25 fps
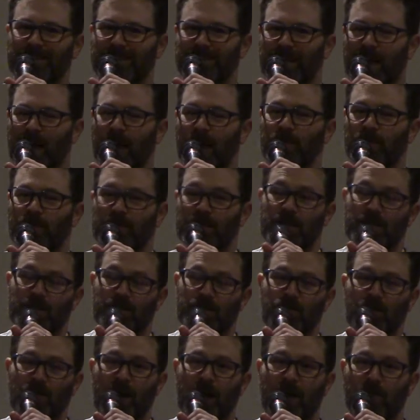I was in
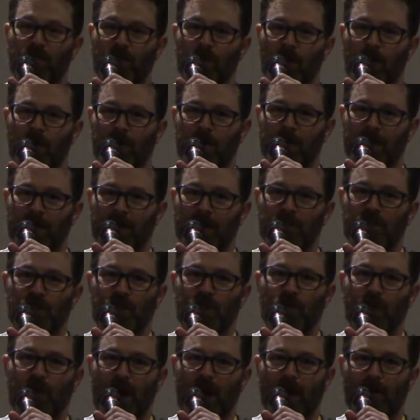this proud moment of mine.
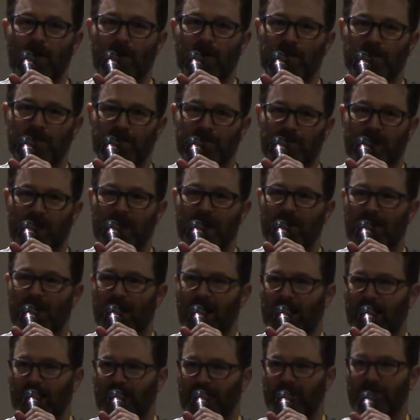Two hours of my
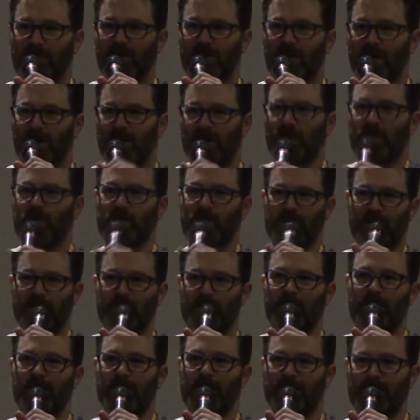life was
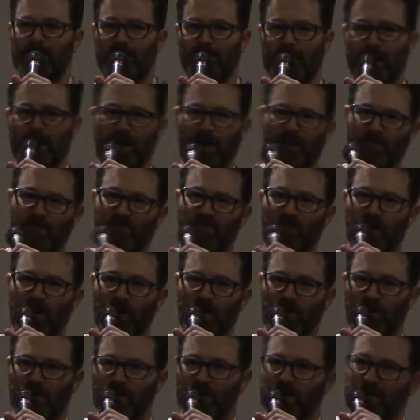committed to making
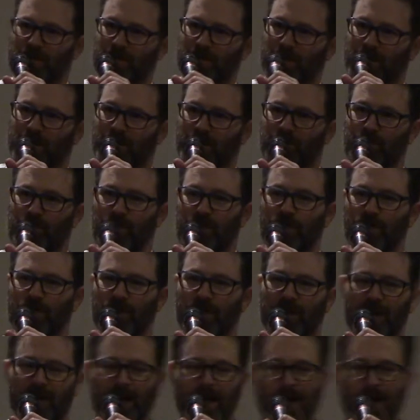fart noises in a booth, and I